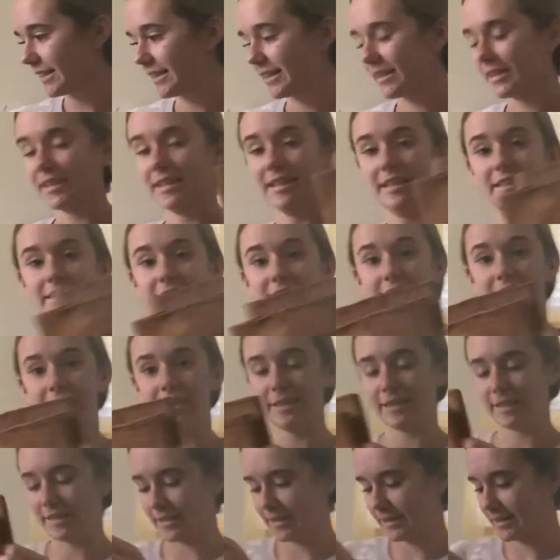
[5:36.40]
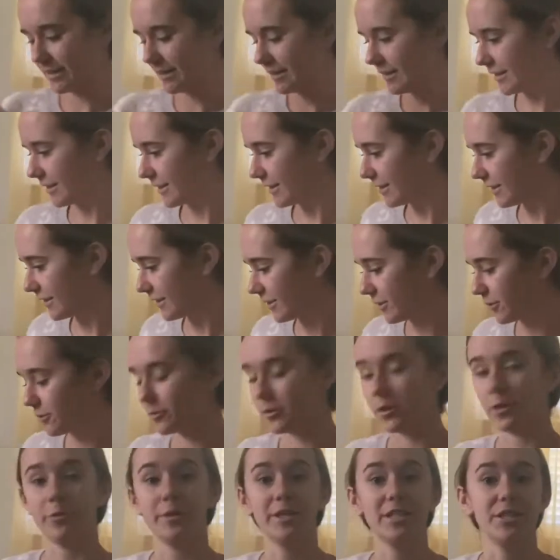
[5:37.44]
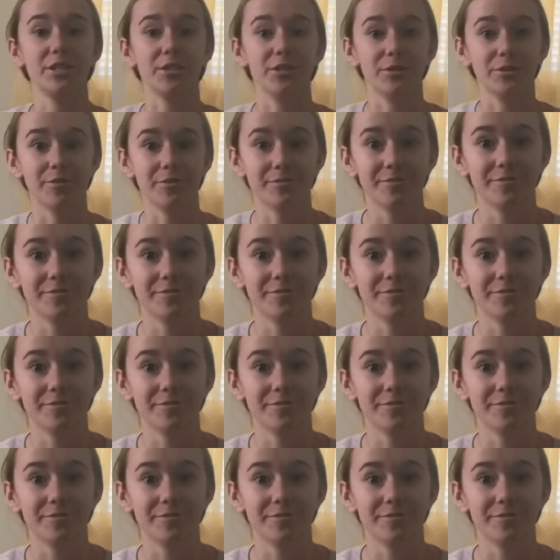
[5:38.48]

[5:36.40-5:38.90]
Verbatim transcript: let's see what we do.